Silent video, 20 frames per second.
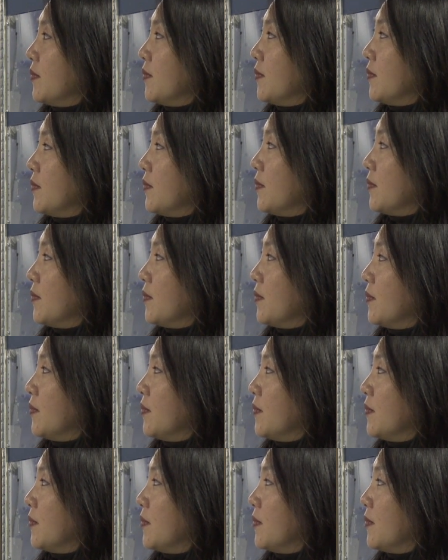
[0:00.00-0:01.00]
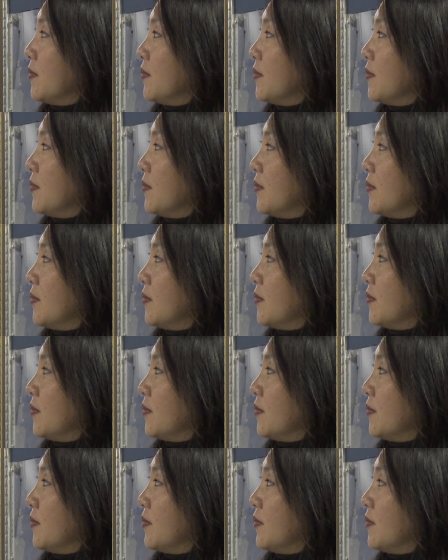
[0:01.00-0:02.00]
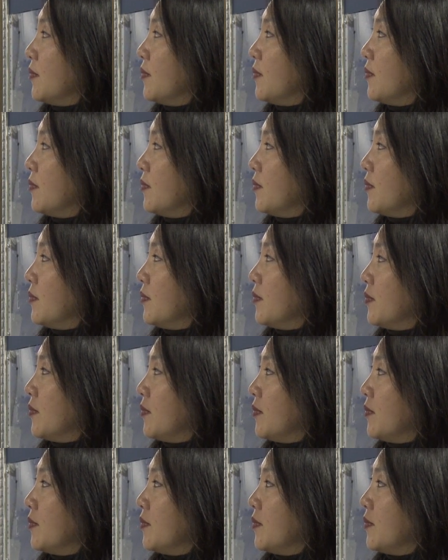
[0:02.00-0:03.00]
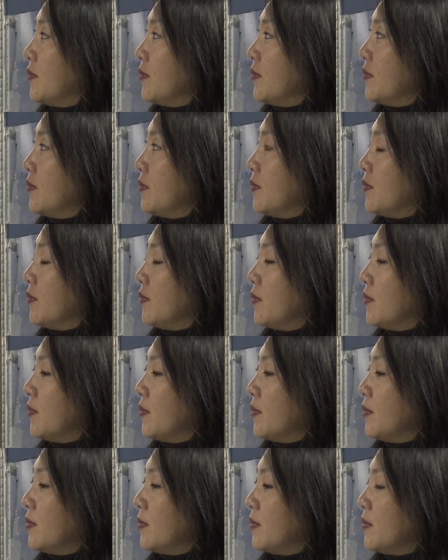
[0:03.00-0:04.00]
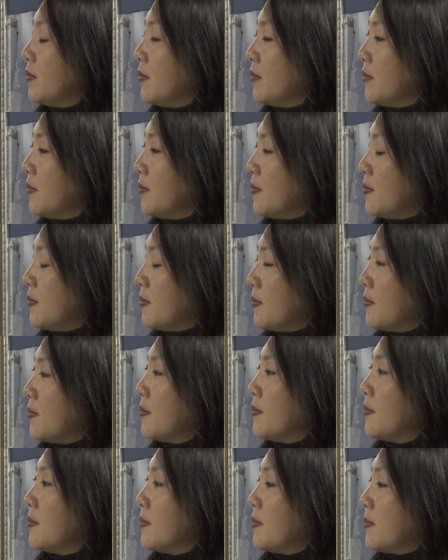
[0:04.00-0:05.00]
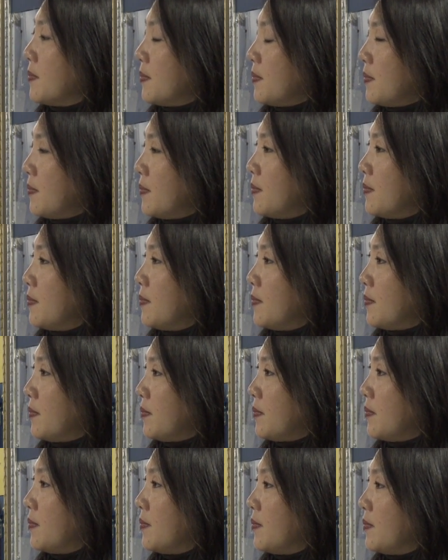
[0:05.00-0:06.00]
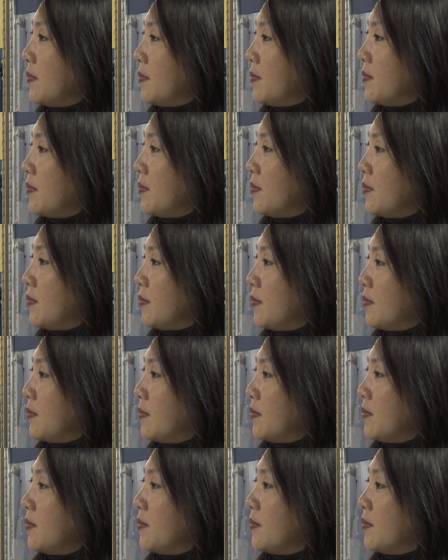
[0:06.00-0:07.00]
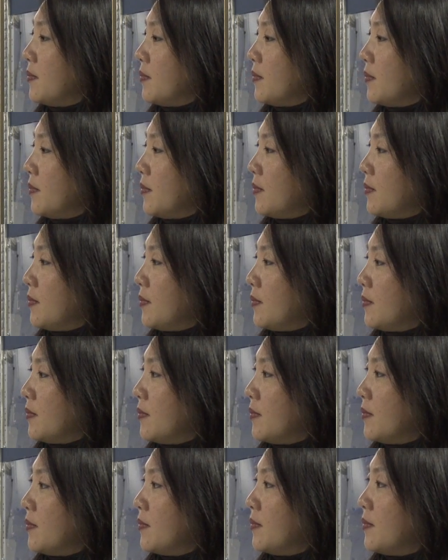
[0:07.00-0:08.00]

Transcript: No words are spoken by the person on screen.